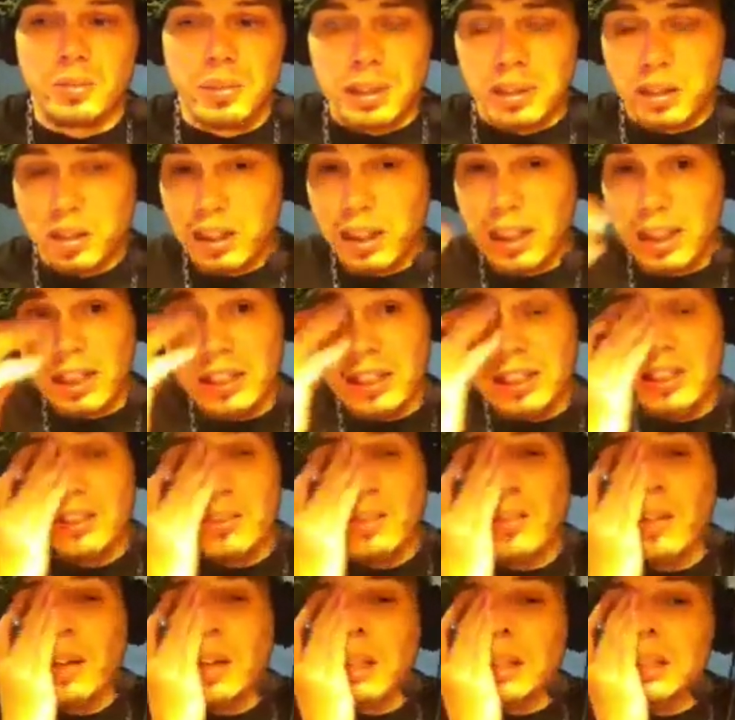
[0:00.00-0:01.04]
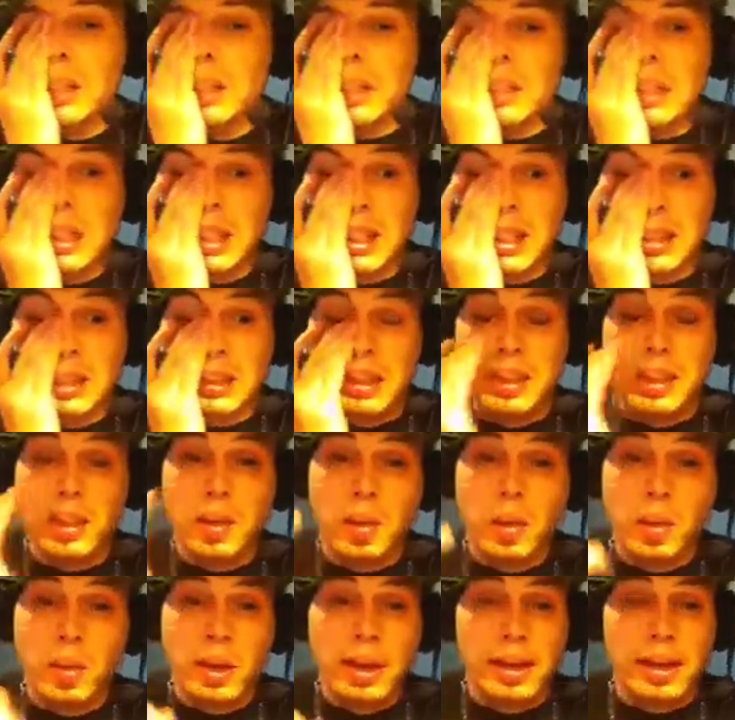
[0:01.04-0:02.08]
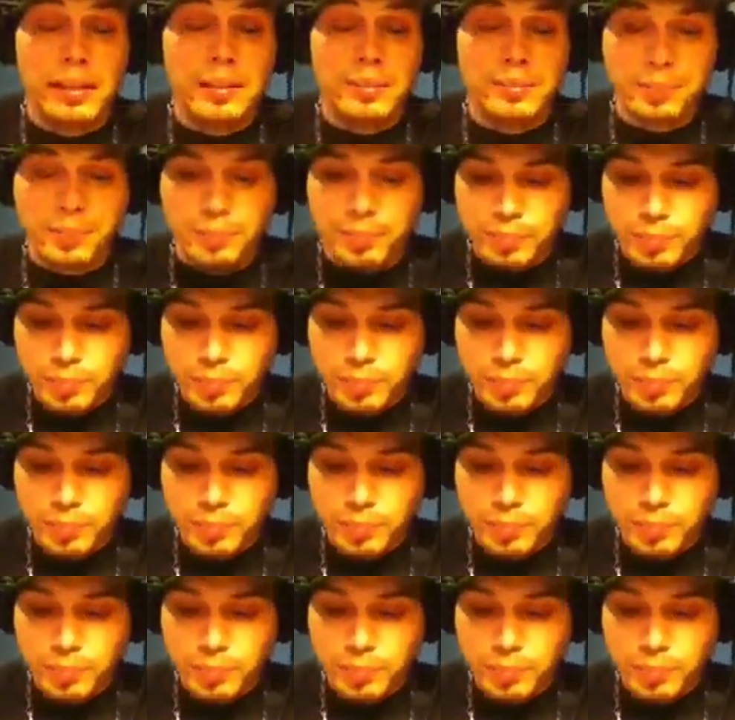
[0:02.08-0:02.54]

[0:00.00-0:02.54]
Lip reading: crazy fucking shit. And